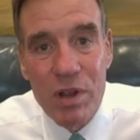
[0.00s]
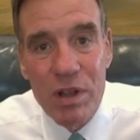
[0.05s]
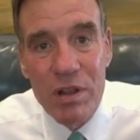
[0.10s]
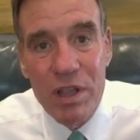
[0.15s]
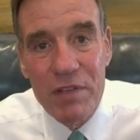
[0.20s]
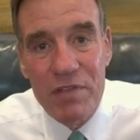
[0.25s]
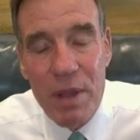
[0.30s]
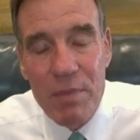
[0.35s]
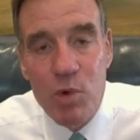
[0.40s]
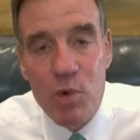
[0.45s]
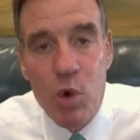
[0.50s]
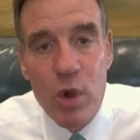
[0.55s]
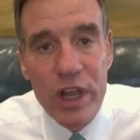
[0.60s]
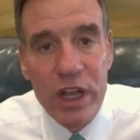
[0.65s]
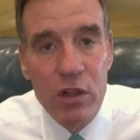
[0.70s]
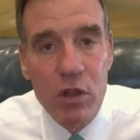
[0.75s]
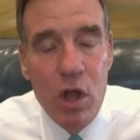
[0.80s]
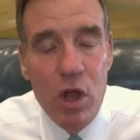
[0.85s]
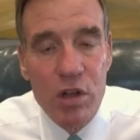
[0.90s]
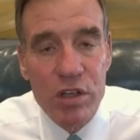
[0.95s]
if I'm going a
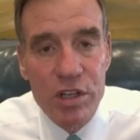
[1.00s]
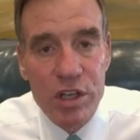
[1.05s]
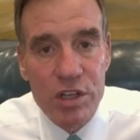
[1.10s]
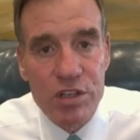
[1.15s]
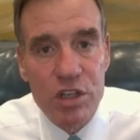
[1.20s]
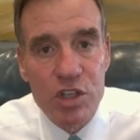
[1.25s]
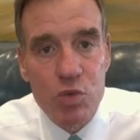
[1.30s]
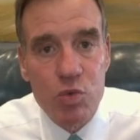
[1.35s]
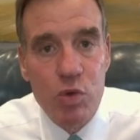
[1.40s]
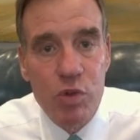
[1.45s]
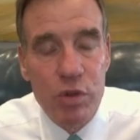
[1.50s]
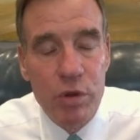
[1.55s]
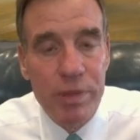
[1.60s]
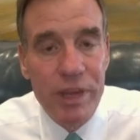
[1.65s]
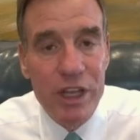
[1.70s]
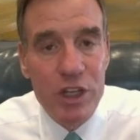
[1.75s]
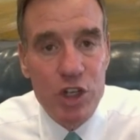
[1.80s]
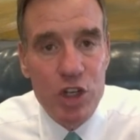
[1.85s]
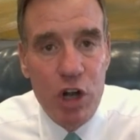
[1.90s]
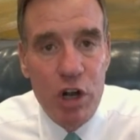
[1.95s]
long distance, will there
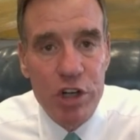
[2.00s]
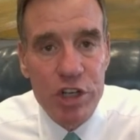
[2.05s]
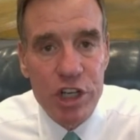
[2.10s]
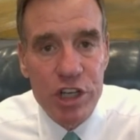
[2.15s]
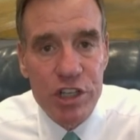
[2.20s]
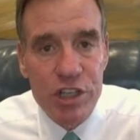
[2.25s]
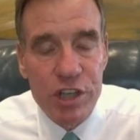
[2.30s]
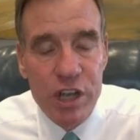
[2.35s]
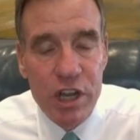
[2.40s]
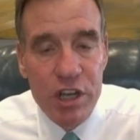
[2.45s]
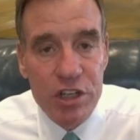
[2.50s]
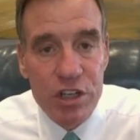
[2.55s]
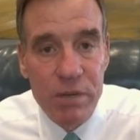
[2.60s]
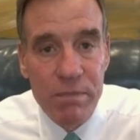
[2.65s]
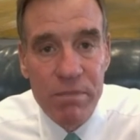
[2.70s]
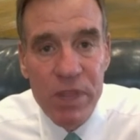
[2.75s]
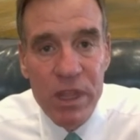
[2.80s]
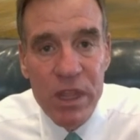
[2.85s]
be a charging station?